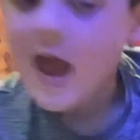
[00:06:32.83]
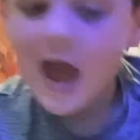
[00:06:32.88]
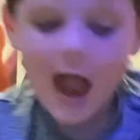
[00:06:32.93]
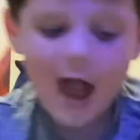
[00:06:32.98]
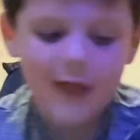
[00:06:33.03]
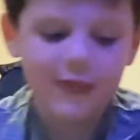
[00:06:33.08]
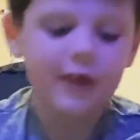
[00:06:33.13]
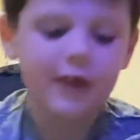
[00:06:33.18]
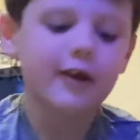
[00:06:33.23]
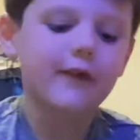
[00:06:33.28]

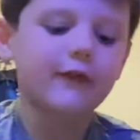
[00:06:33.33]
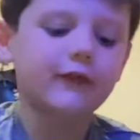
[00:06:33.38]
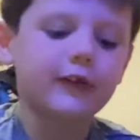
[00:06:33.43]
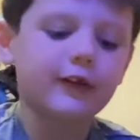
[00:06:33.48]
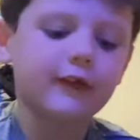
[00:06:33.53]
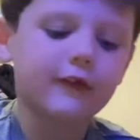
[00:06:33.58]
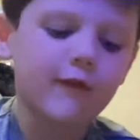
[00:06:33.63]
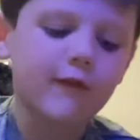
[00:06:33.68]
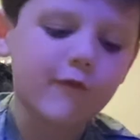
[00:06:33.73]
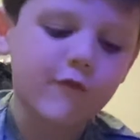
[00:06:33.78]
At the end of
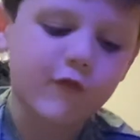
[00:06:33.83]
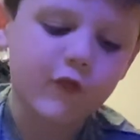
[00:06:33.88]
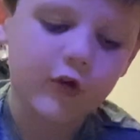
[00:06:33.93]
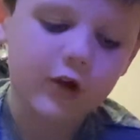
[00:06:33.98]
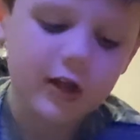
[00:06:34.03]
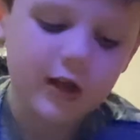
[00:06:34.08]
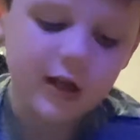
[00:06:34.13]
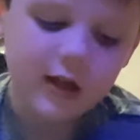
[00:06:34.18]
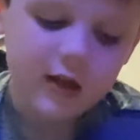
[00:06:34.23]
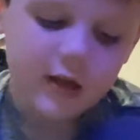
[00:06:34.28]
season
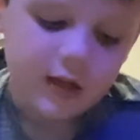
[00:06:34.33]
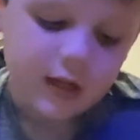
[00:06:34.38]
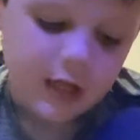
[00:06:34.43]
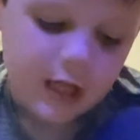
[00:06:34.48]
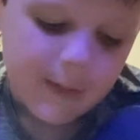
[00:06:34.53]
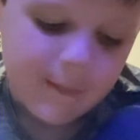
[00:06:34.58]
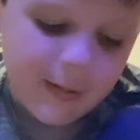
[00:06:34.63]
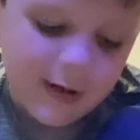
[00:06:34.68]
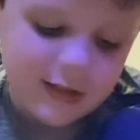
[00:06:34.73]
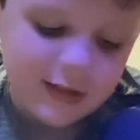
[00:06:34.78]
three,
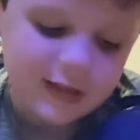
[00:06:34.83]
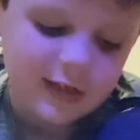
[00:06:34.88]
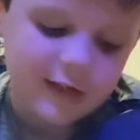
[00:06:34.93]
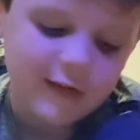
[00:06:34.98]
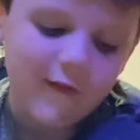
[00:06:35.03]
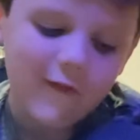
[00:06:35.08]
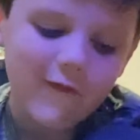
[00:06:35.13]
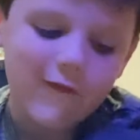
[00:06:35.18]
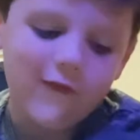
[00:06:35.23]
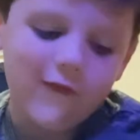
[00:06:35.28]
apparently
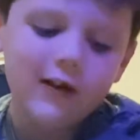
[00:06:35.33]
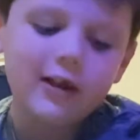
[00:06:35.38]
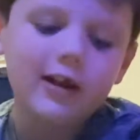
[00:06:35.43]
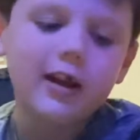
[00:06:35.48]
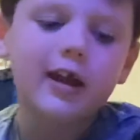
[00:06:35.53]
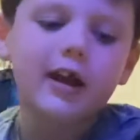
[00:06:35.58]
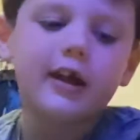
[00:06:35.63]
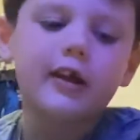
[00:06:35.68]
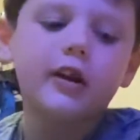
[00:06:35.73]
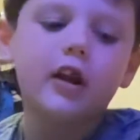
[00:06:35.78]
the
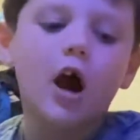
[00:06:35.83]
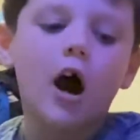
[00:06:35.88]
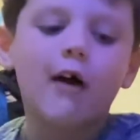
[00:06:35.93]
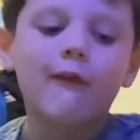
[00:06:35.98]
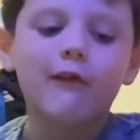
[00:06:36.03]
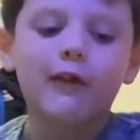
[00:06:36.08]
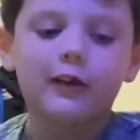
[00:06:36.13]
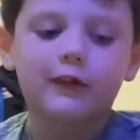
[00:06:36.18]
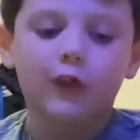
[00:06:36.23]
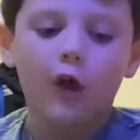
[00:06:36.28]
villain
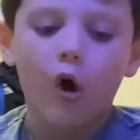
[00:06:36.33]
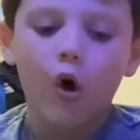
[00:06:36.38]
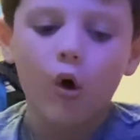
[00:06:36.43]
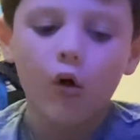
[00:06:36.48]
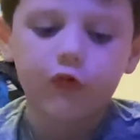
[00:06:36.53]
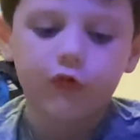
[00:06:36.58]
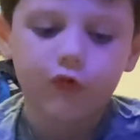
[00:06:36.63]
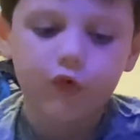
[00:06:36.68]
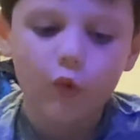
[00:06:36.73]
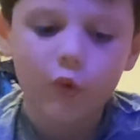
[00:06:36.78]
of, like, the
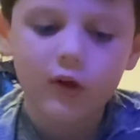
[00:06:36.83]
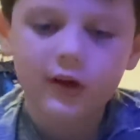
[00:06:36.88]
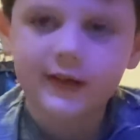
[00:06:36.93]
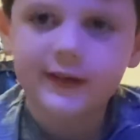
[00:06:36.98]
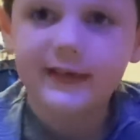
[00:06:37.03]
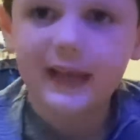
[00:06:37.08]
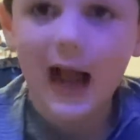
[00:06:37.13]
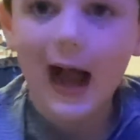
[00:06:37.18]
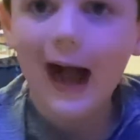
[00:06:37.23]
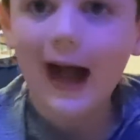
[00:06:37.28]
whole story
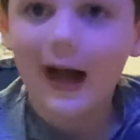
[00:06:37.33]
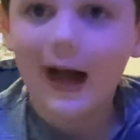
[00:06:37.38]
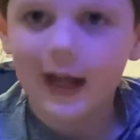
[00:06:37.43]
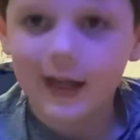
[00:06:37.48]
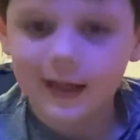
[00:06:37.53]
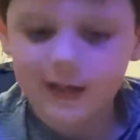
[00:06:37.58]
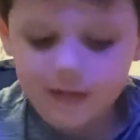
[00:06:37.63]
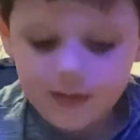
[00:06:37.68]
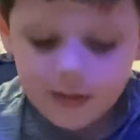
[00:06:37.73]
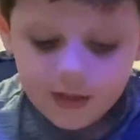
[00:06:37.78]

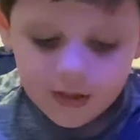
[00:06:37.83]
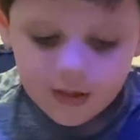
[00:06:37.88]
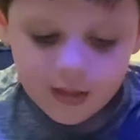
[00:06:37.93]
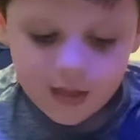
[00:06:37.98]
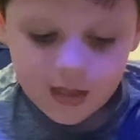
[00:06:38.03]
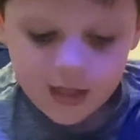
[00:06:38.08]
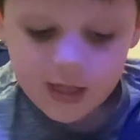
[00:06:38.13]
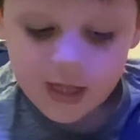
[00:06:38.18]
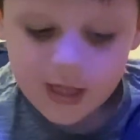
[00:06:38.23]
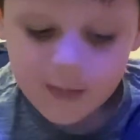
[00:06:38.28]
died,
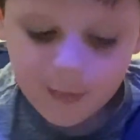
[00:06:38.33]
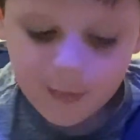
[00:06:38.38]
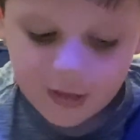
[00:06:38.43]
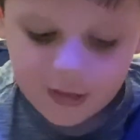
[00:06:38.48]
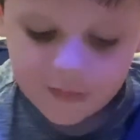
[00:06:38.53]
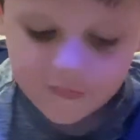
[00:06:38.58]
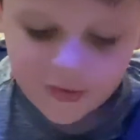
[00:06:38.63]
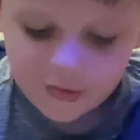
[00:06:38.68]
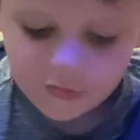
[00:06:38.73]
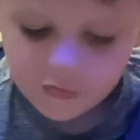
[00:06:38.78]
but
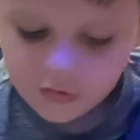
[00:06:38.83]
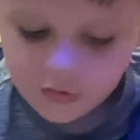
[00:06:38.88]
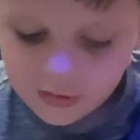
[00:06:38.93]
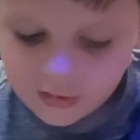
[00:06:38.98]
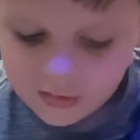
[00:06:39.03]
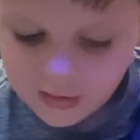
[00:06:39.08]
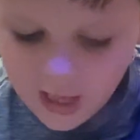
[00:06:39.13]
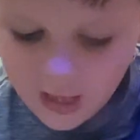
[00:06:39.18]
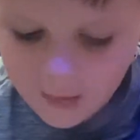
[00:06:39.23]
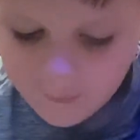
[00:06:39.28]
he's actually
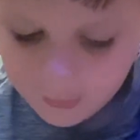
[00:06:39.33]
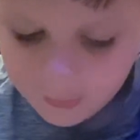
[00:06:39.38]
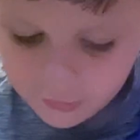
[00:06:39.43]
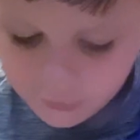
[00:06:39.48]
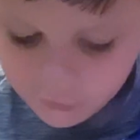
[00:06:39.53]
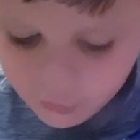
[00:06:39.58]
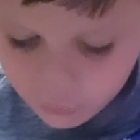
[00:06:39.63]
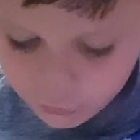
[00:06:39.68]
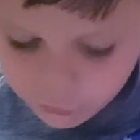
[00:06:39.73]
alive because you